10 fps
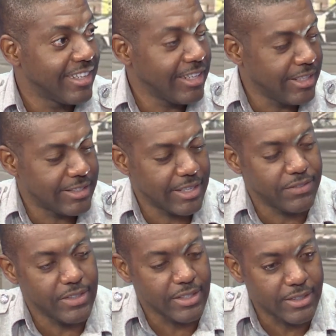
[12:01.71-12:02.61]
in the said
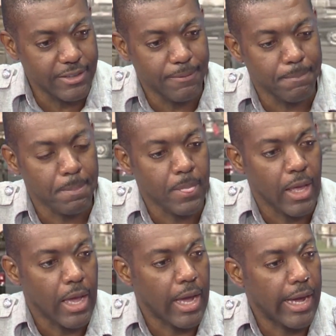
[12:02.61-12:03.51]
vehicle,
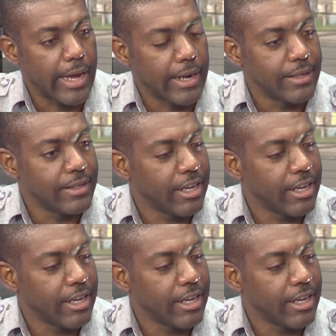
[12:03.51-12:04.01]
and